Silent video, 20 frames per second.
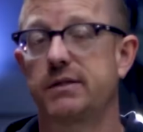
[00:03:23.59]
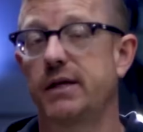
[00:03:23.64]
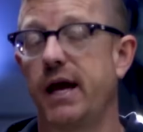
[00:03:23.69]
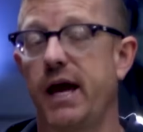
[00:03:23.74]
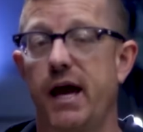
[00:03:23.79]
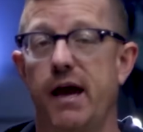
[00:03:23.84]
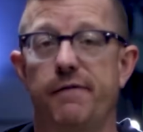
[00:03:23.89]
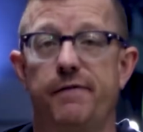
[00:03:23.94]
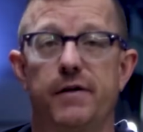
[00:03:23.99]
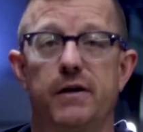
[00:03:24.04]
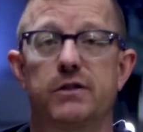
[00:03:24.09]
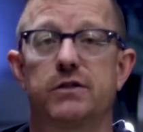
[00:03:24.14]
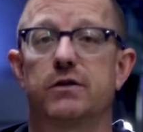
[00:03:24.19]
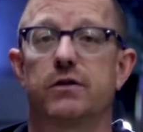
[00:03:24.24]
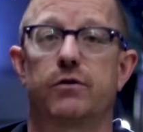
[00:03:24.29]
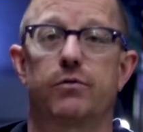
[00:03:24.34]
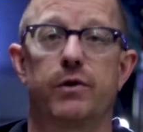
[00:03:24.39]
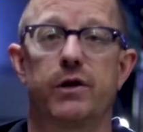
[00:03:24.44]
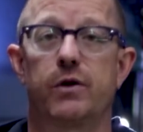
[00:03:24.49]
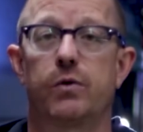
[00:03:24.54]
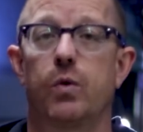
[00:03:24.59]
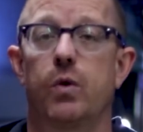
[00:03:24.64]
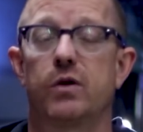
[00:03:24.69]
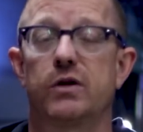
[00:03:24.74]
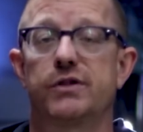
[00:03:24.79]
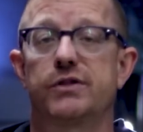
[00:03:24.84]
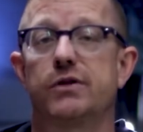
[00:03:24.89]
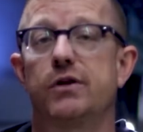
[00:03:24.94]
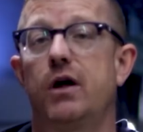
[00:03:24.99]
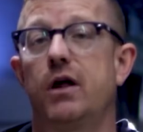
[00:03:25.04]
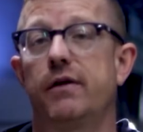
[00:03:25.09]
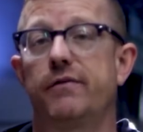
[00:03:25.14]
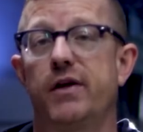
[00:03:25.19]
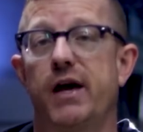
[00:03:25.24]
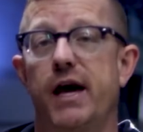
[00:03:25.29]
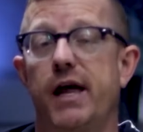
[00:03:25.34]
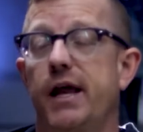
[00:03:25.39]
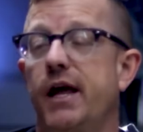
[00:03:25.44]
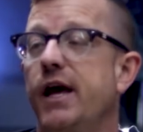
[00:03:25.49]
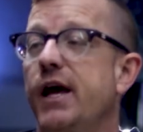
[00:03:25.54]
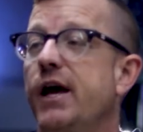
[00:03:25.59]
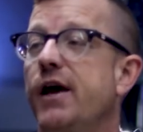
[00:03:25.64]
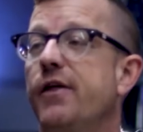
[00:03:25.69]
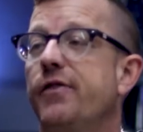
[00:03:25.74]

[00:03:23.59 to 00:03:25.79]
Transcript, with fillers: the half inch, the three quarters and all of that,